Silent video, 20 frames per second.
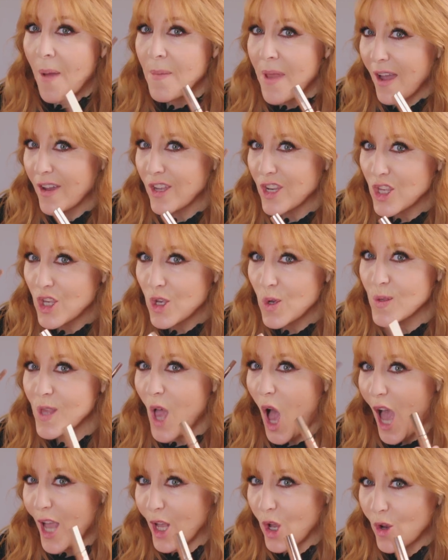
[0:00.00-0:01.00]
now going to use
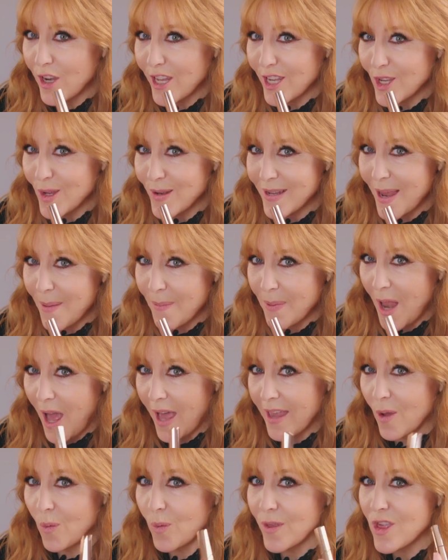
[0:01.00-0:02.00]
Iconic Nude Lip
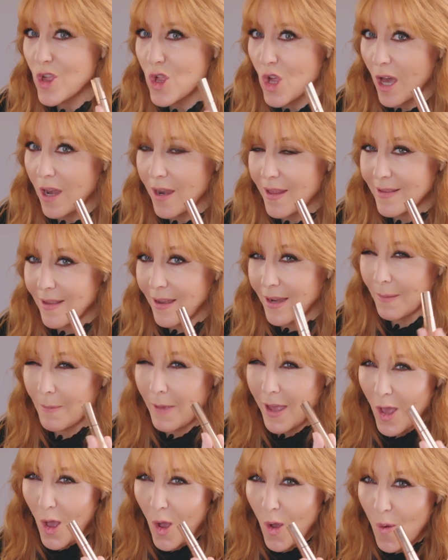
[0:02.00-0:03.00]
Liner with Charlotte Tilbury,
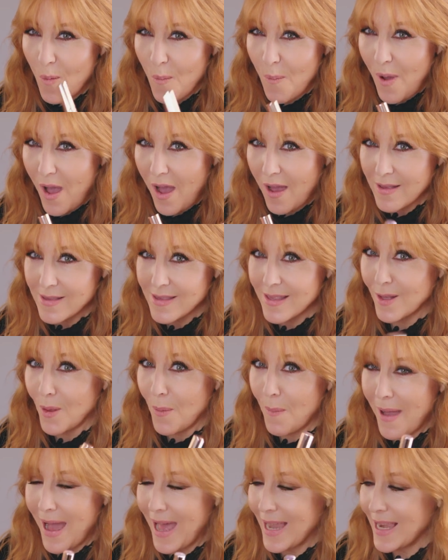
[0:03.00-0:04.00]
my own personal matte